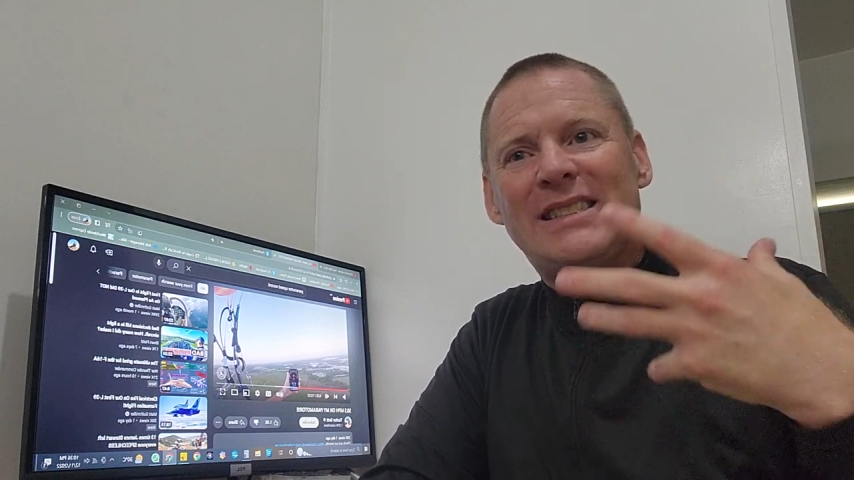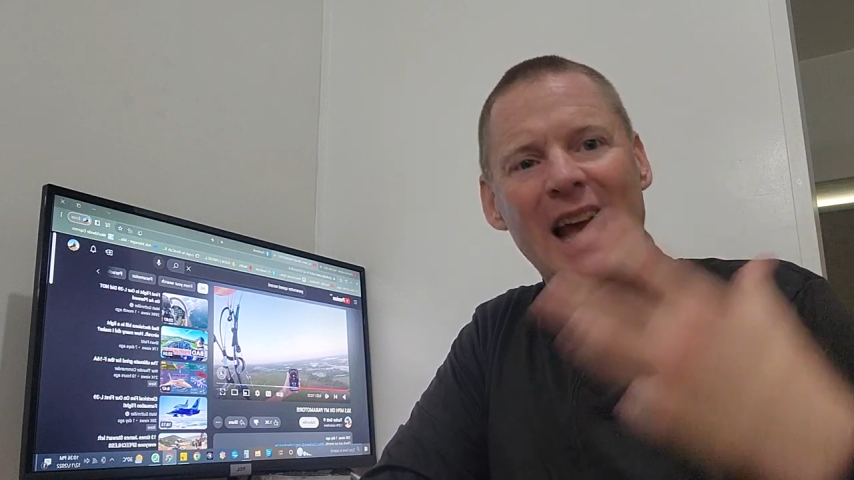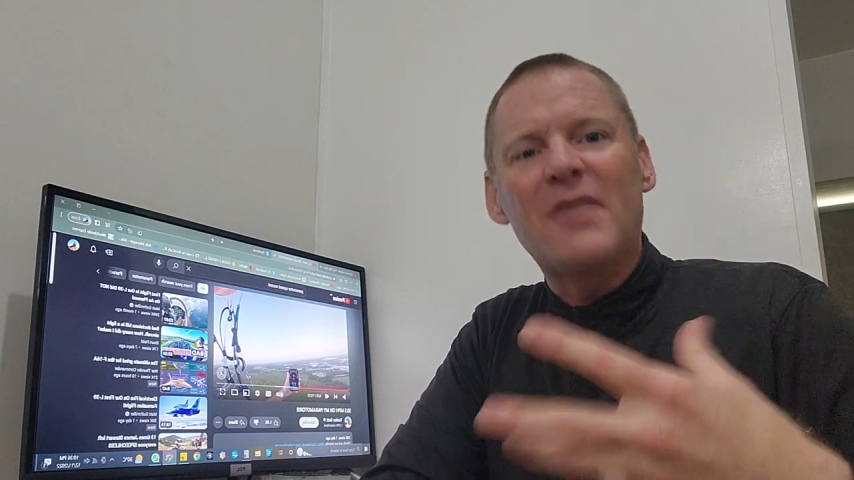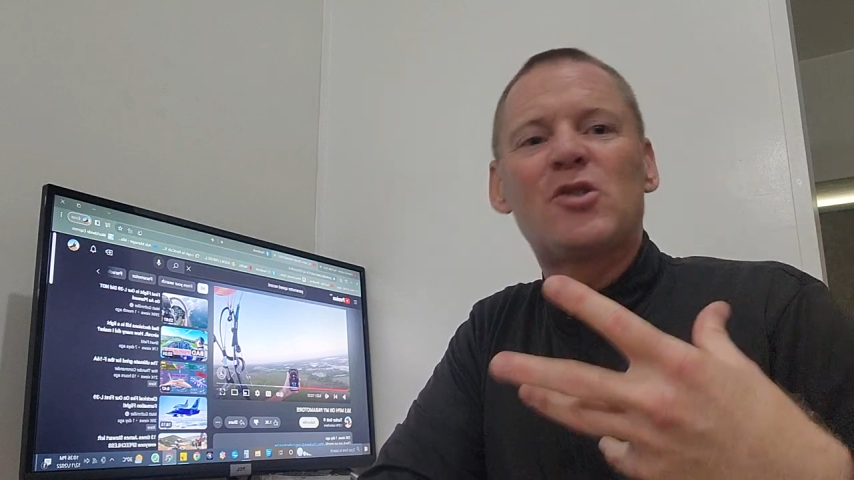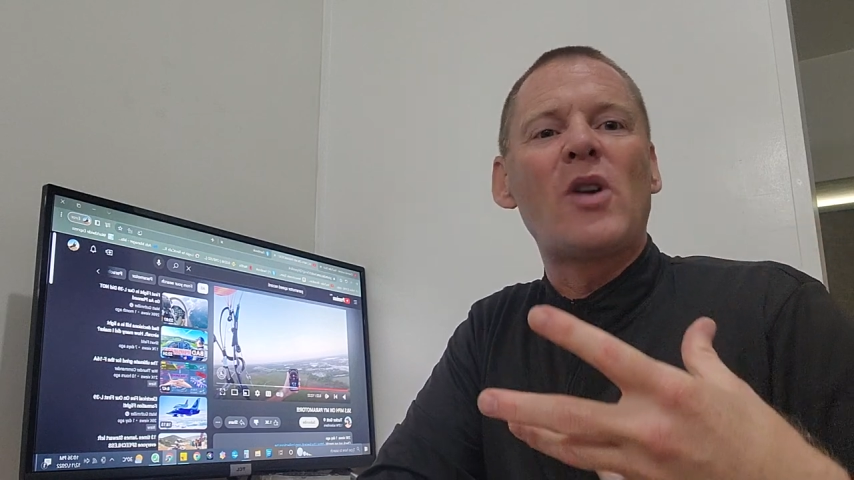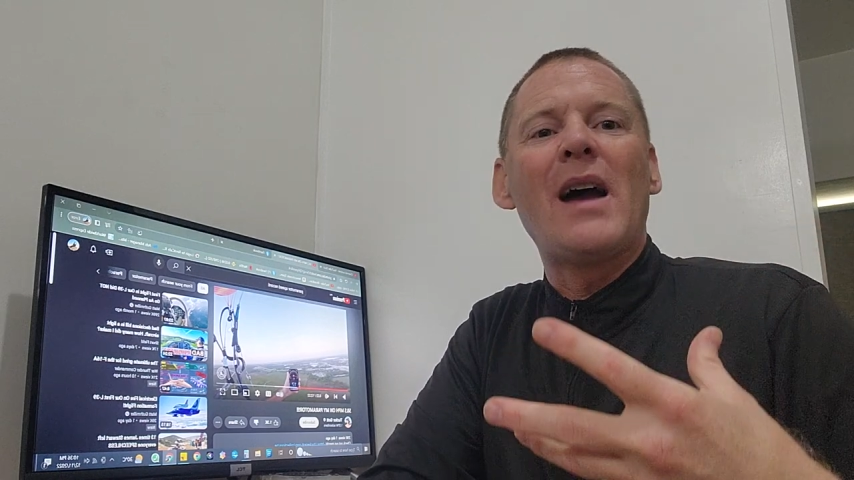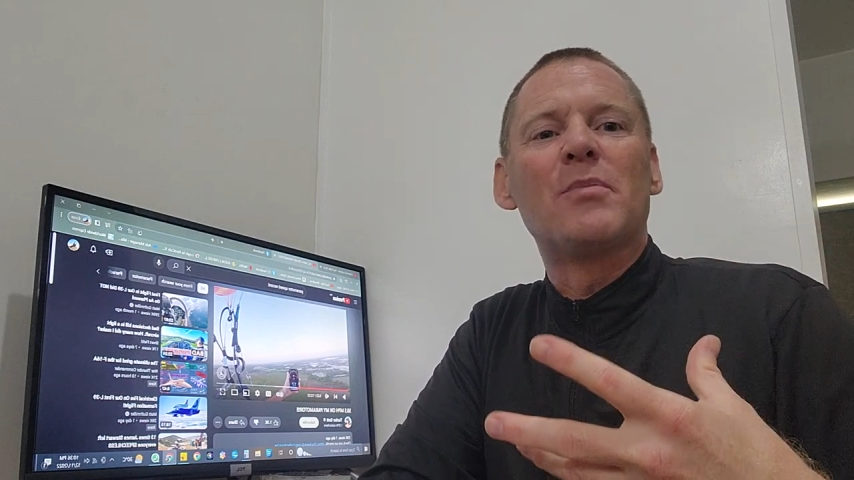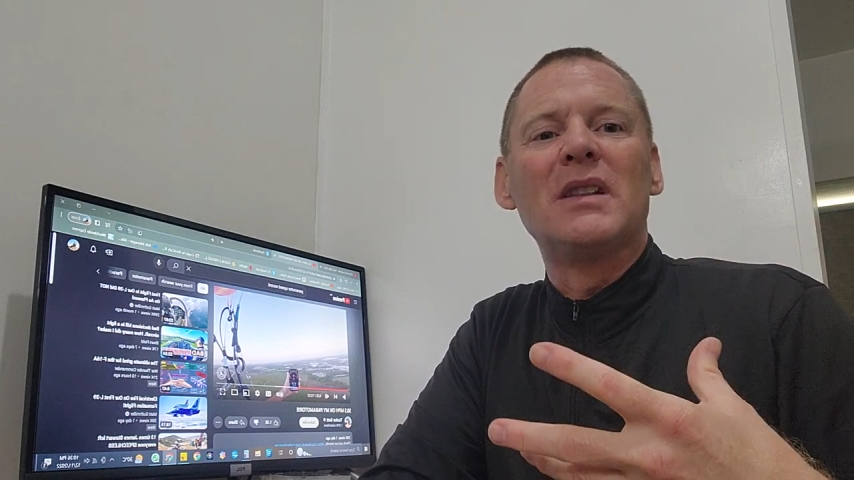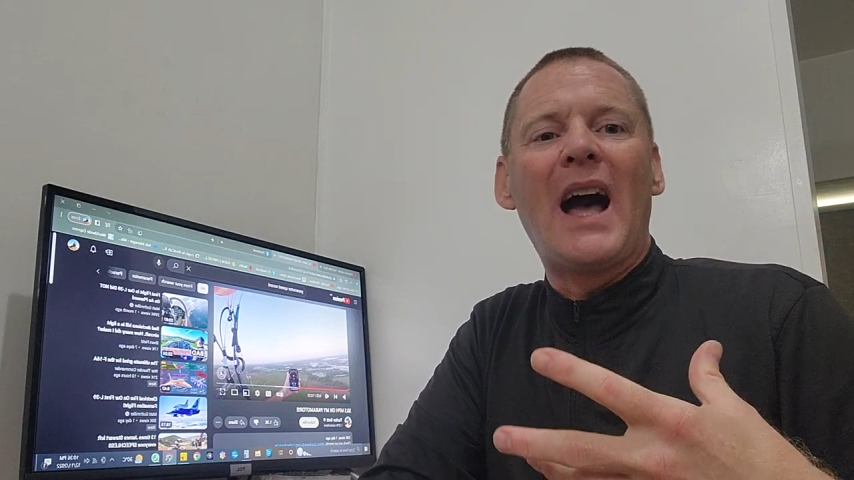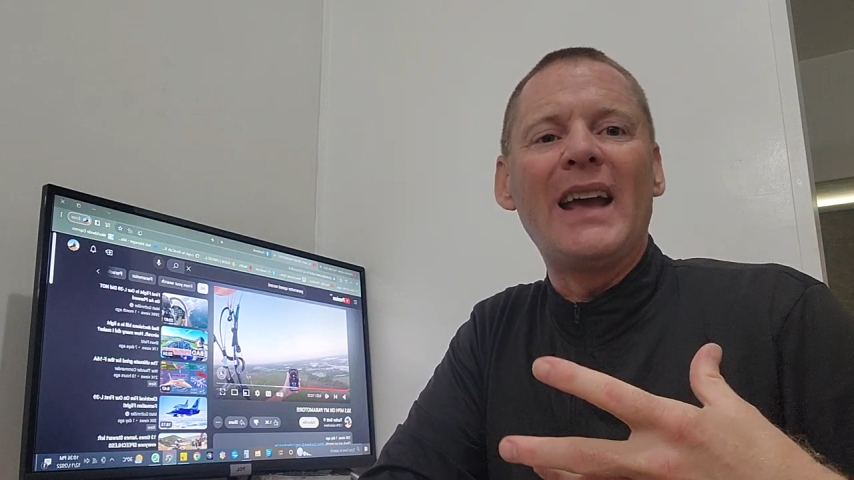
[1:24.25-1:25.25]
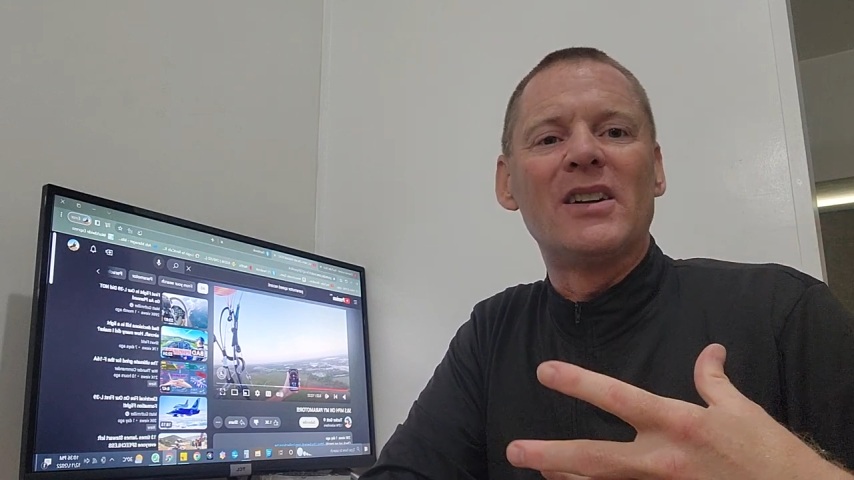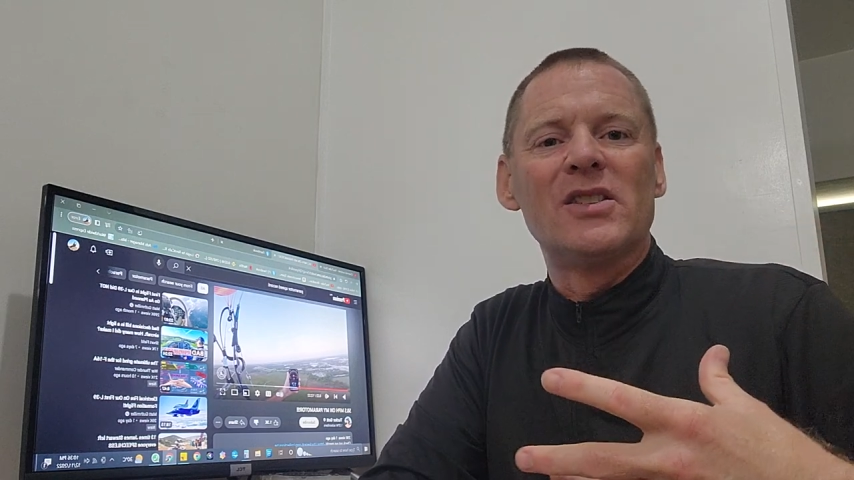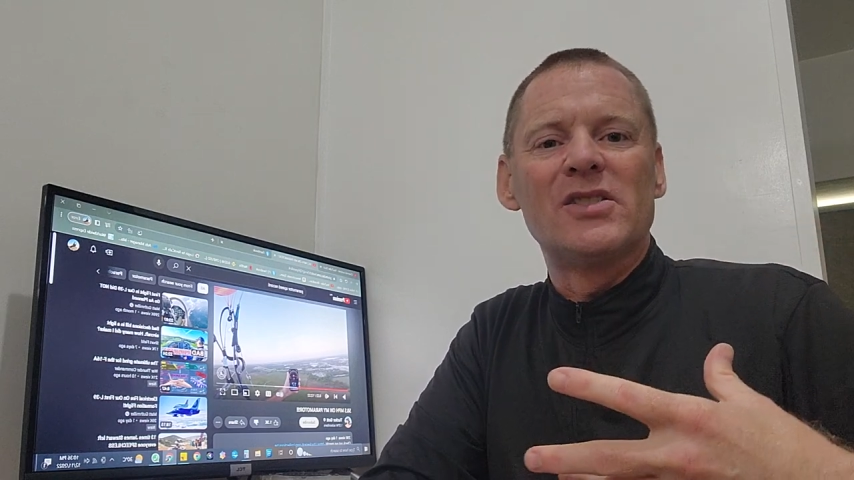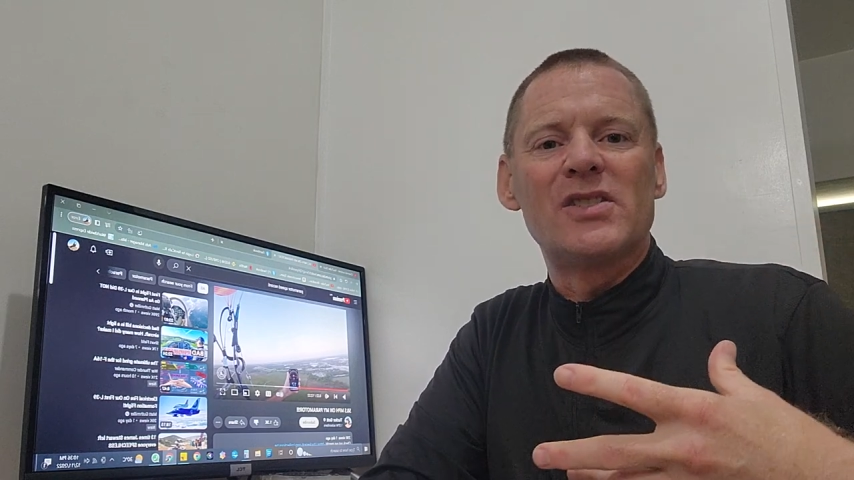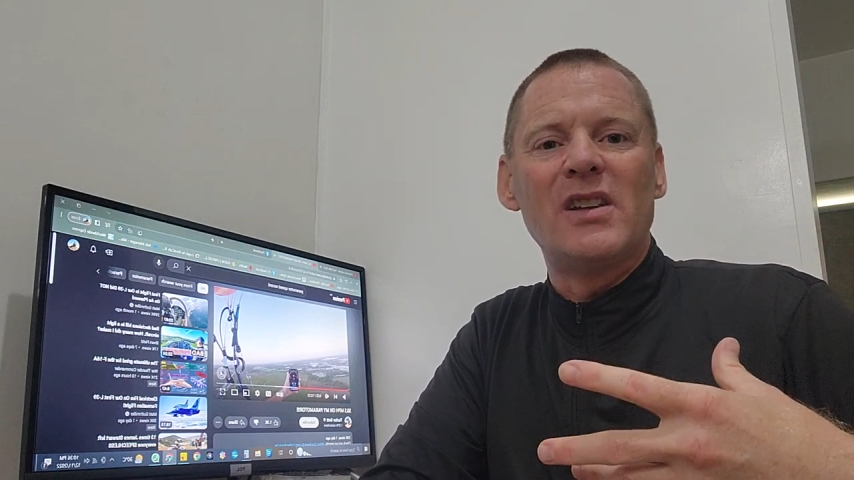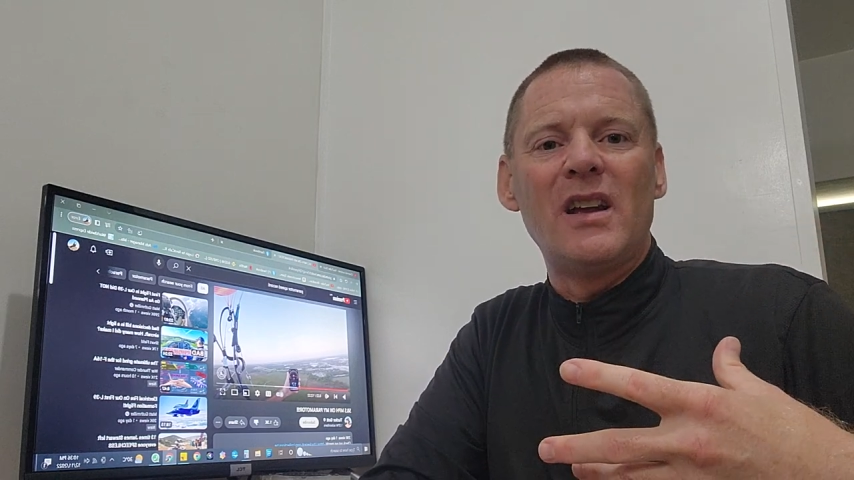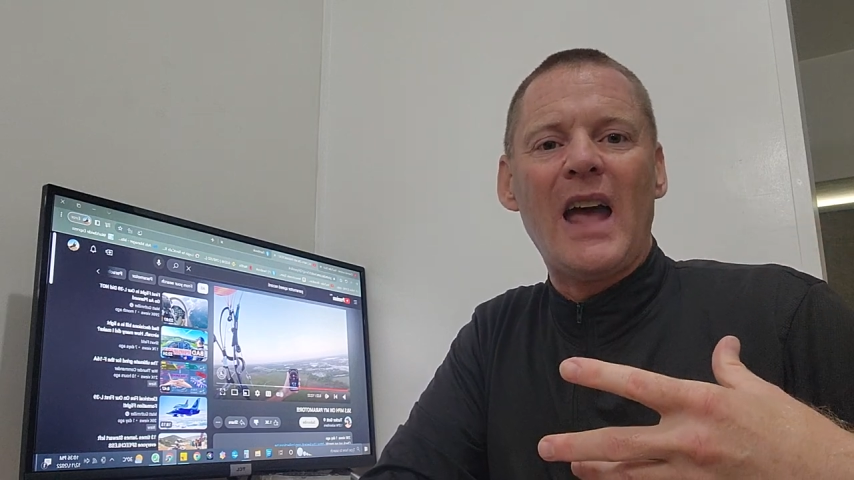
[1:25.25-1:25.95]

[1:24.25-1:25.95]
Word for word: death trap gliders